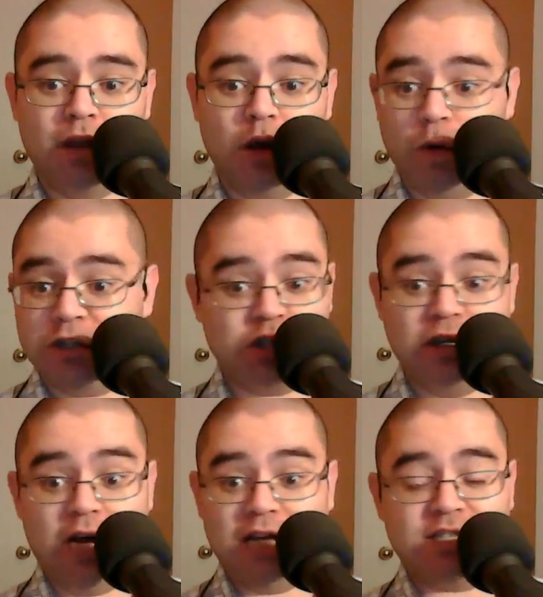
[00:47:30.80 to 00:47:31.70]
which
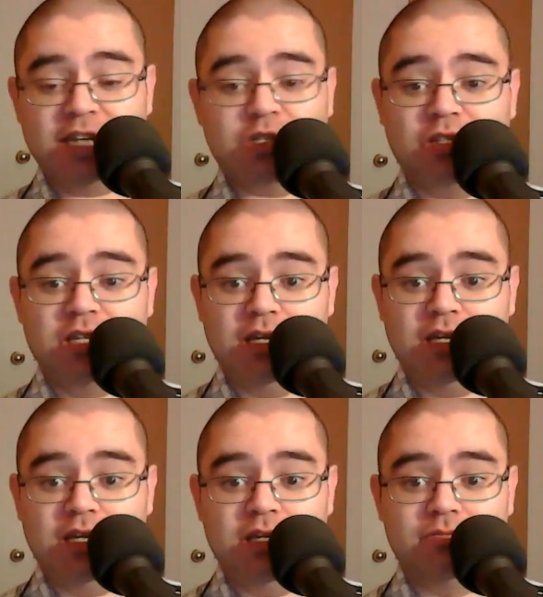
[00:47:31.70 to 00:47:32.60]

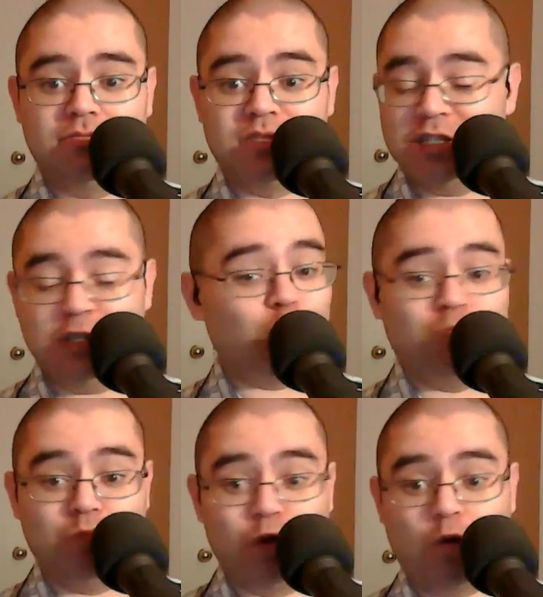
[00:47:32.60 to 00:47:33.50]
essentially still
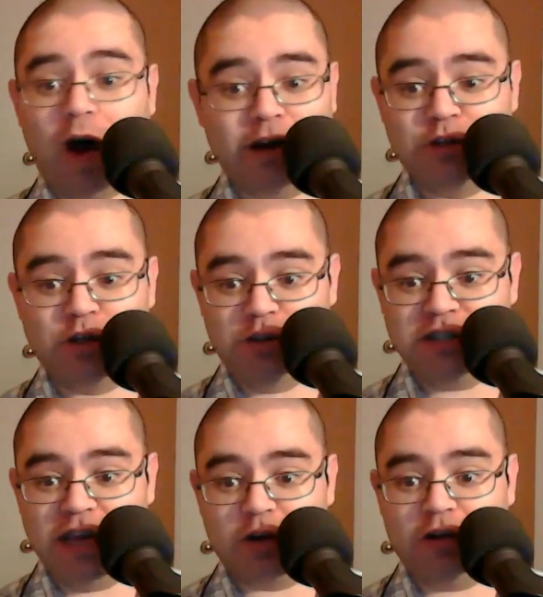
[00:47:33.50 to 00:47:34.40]
requires you to
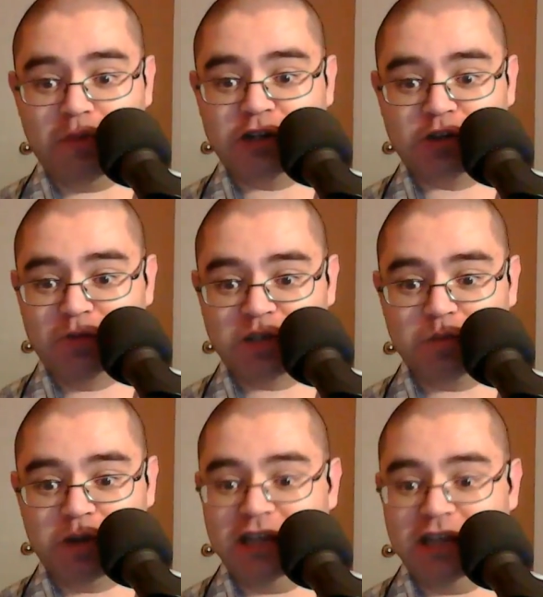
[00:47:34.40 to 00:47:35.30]
take all the
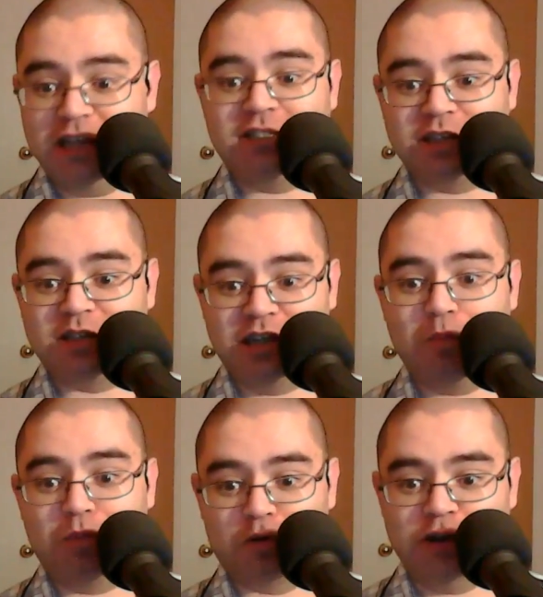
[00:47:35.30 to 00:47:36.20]
measurements, but it does the
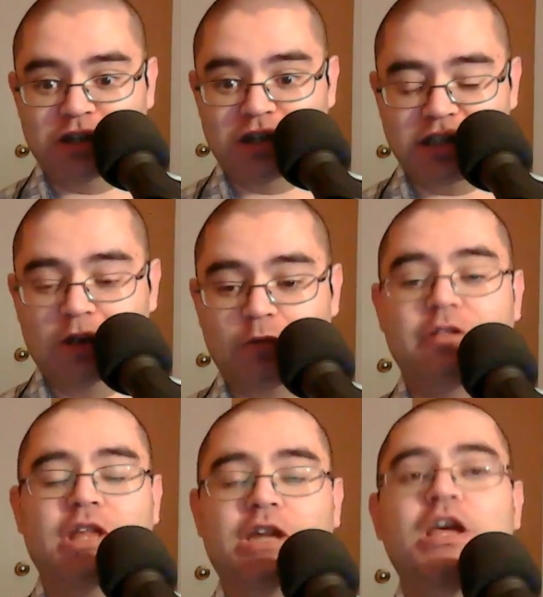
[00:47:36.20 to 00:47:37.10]
number crunching itself
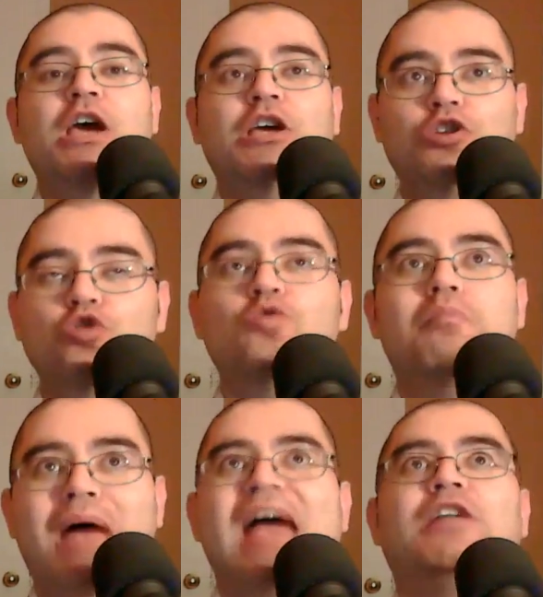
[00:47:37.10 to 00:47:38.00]
rather than you
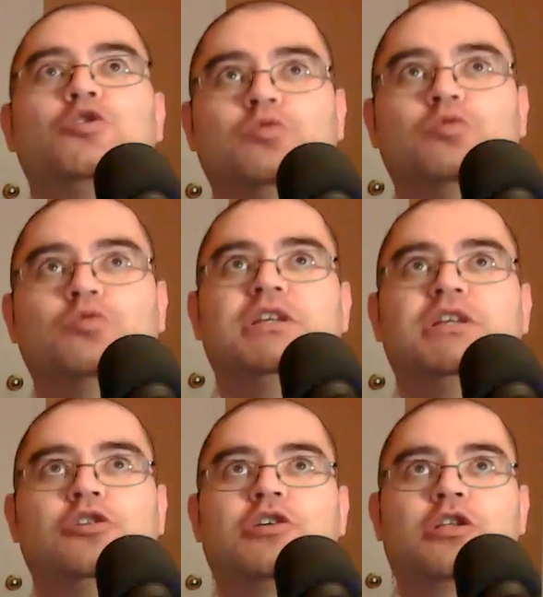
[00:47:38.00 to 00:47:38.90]
manually
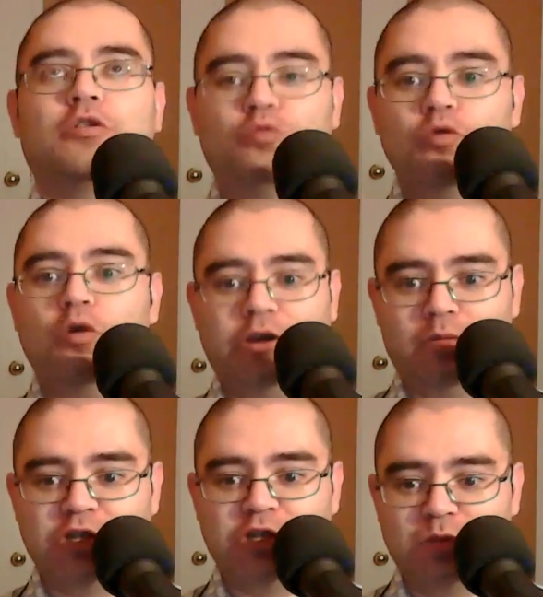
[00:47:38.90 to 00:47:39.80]
looking through all your
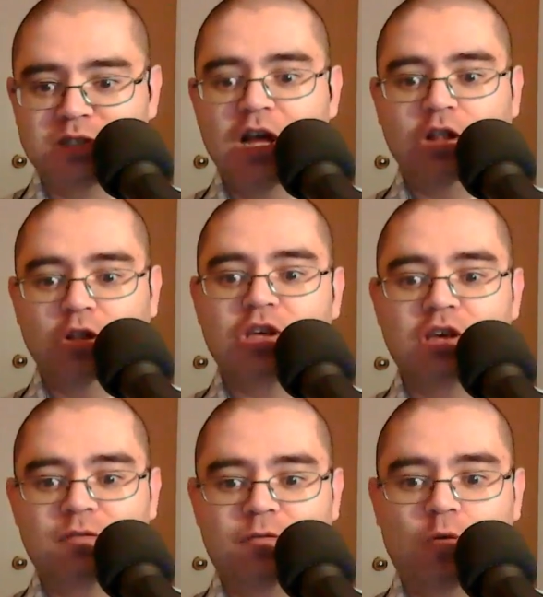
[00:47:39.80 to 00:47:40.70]
measurements,
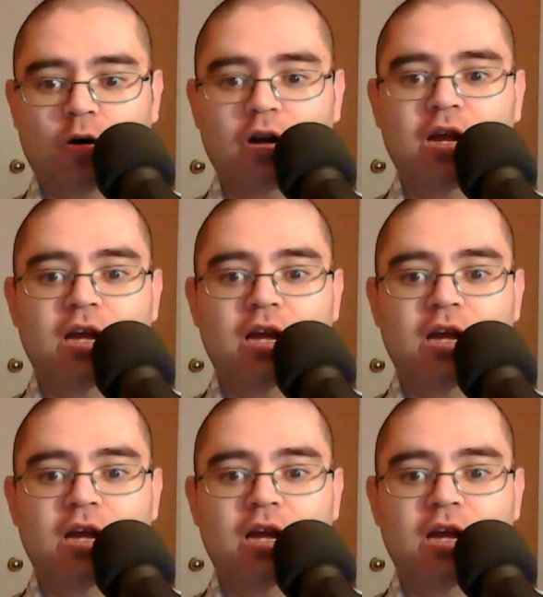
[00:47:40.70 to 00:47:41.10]
looking for